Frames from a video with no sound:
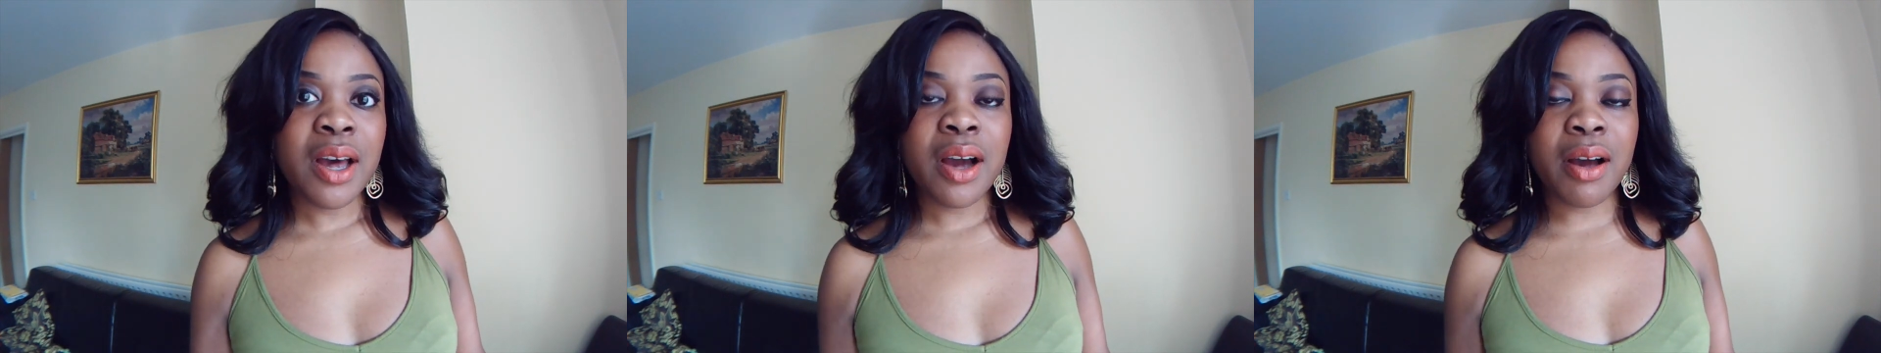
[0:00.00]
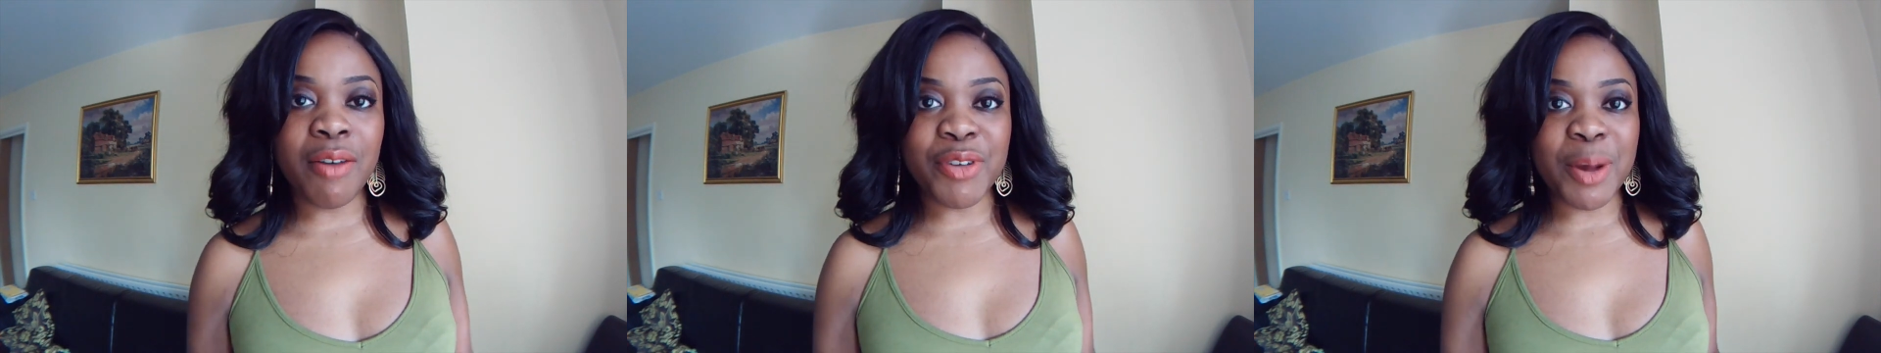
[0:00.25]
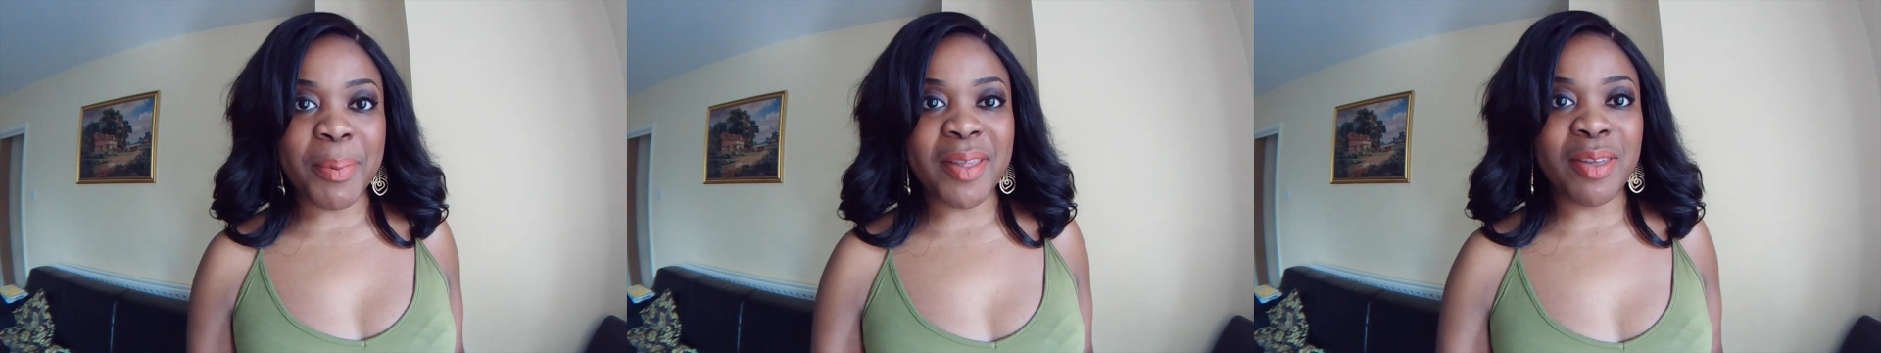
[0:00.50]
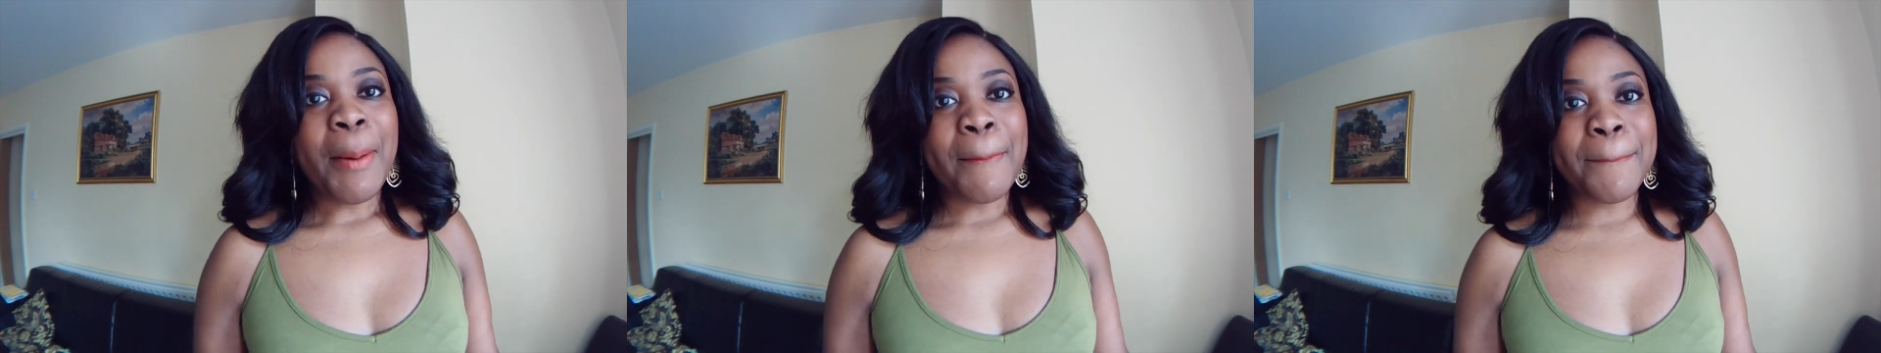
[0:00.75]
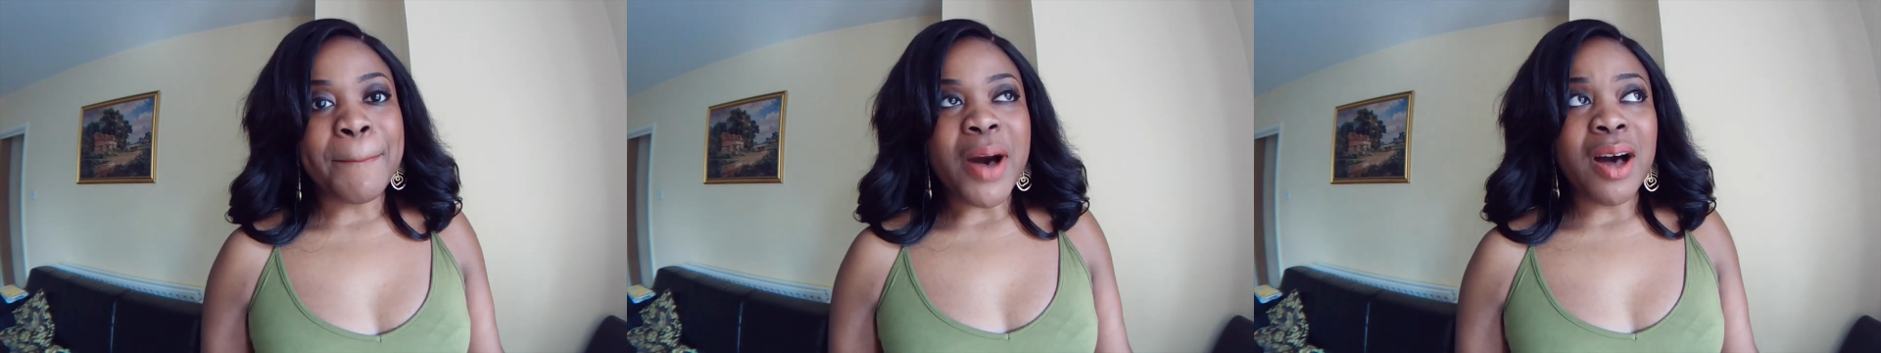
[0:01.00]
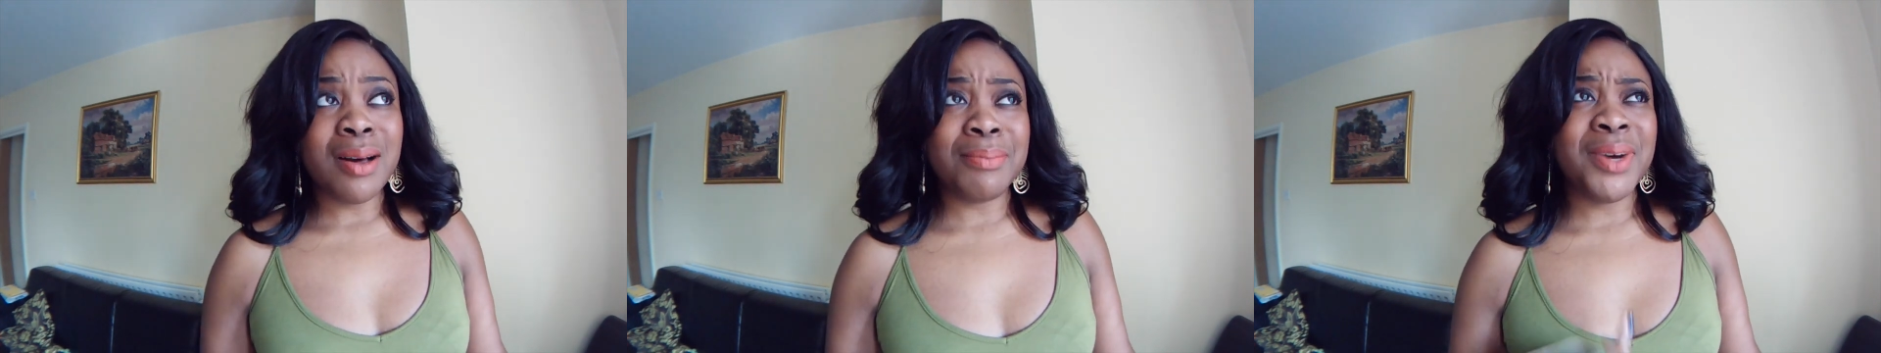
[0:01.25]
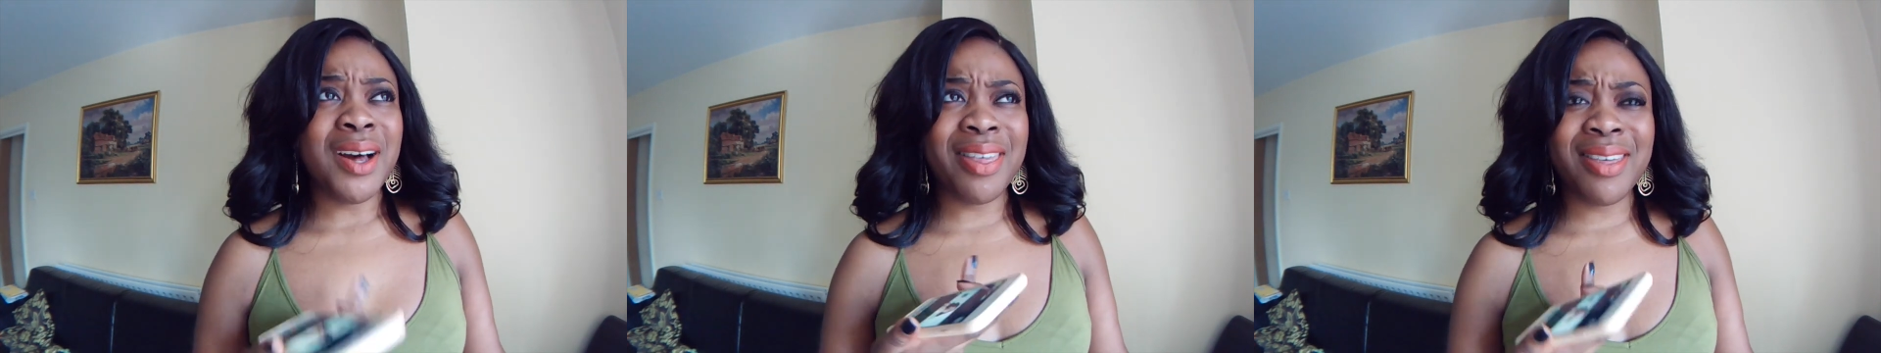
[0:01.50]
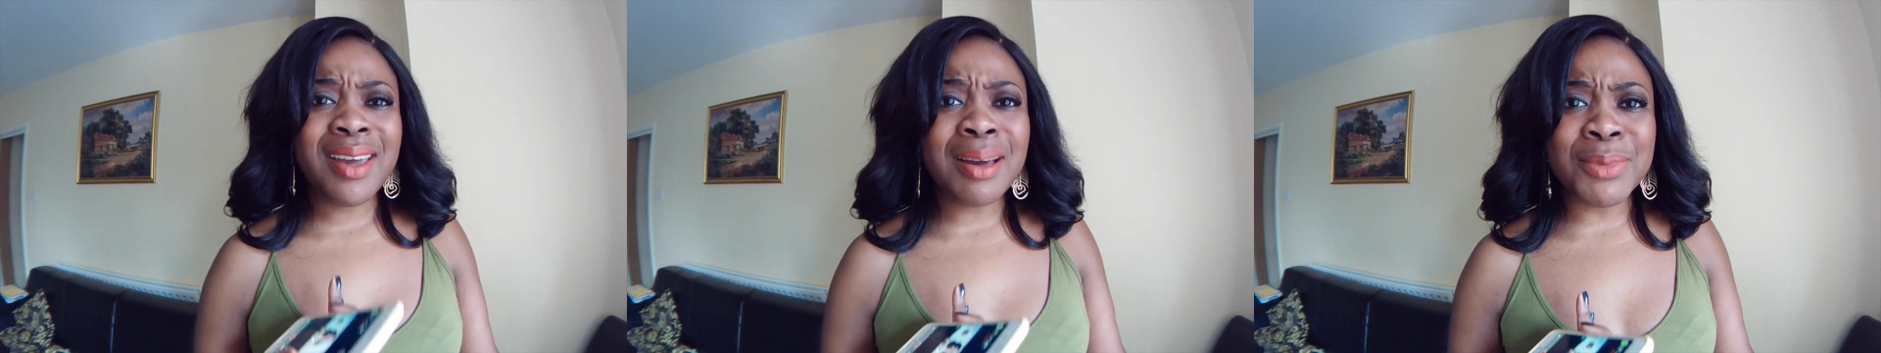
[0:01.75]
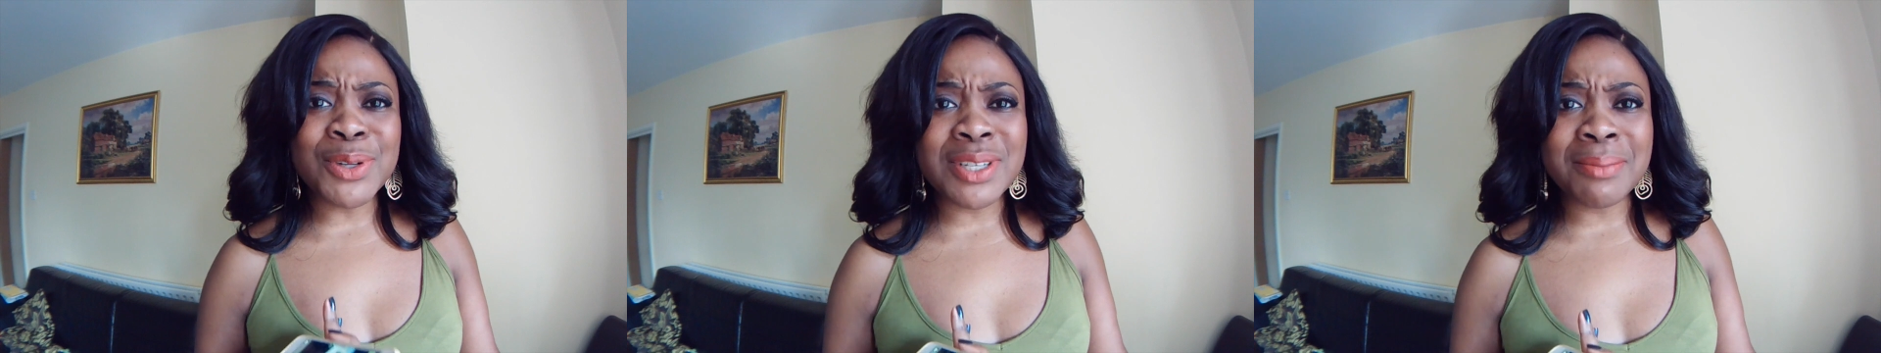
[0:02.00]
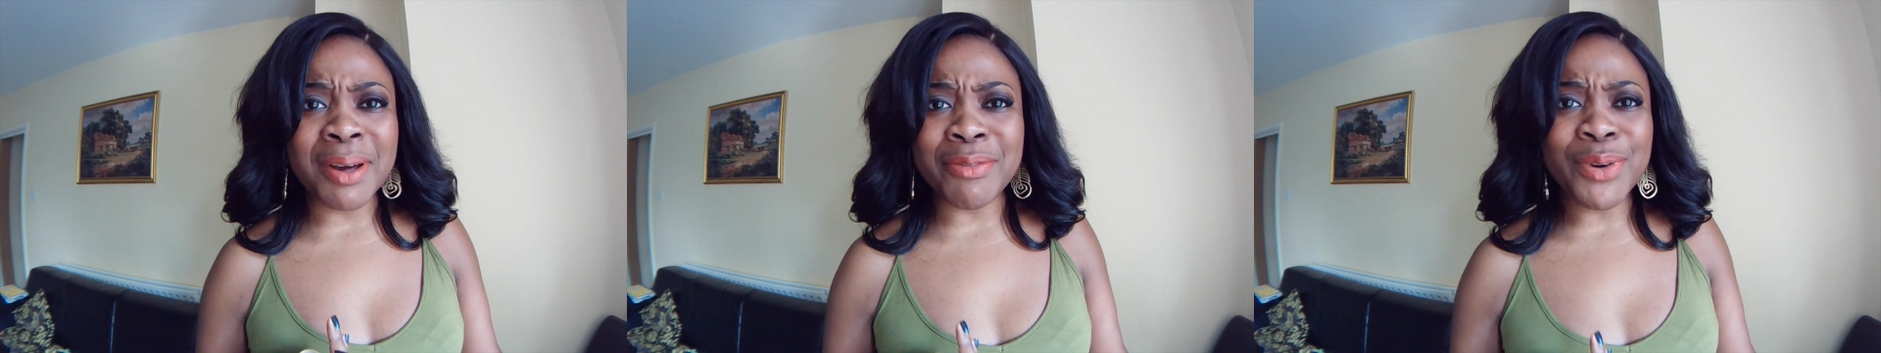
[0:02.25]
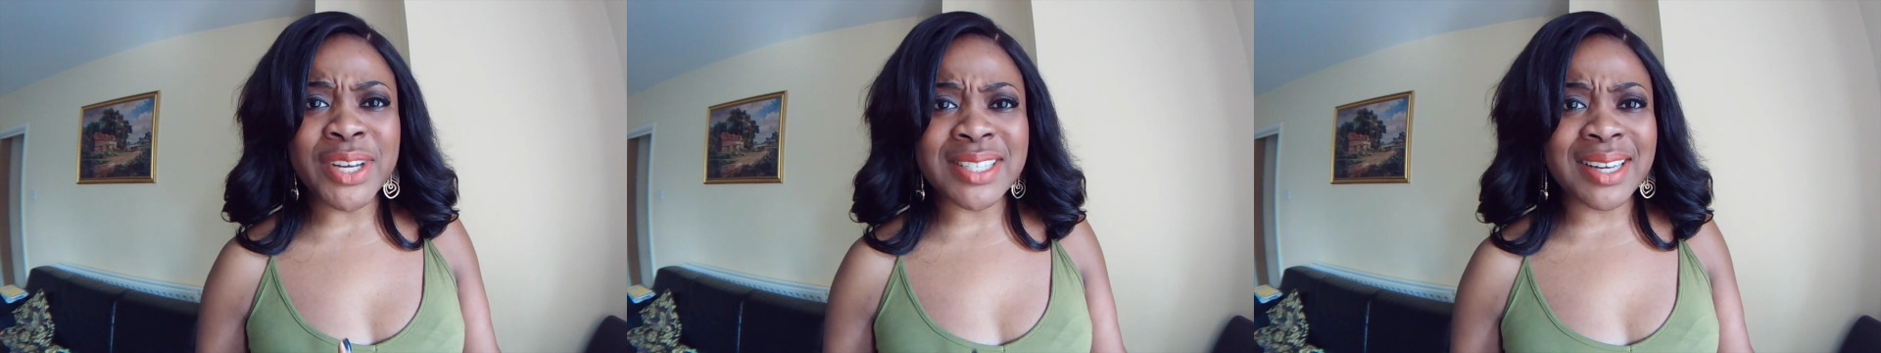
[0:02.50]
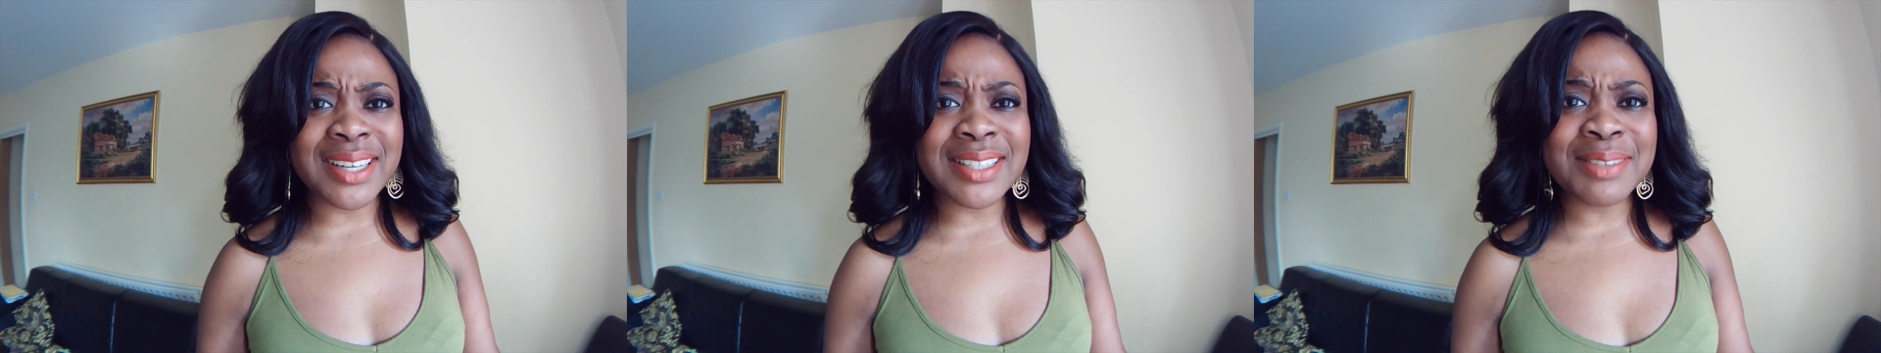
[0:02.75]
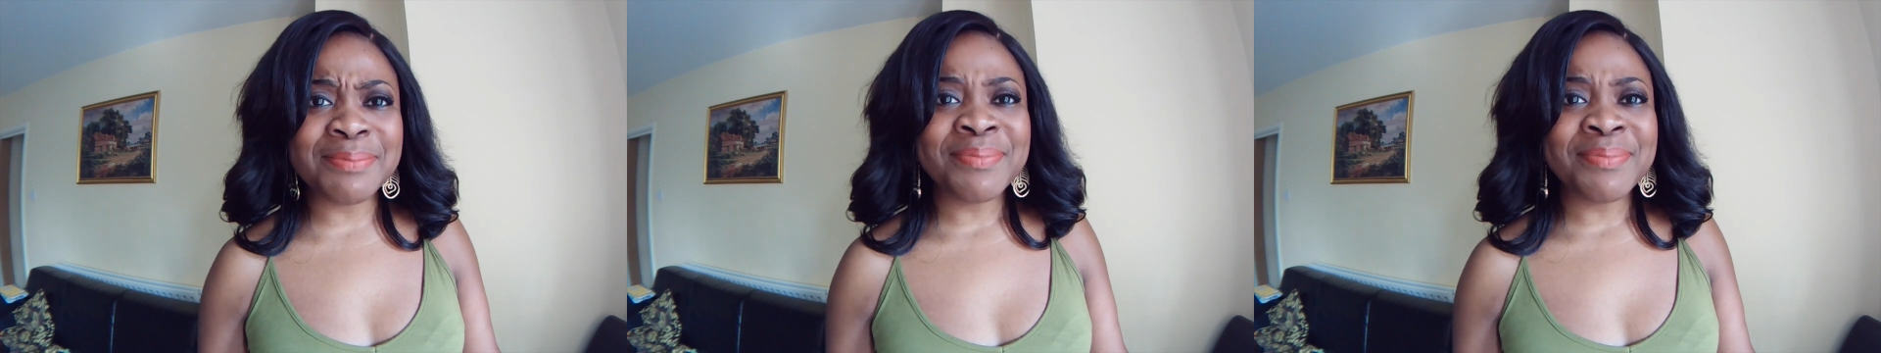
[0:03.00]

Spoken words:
covered up at the I think I'm losing my voice, guys.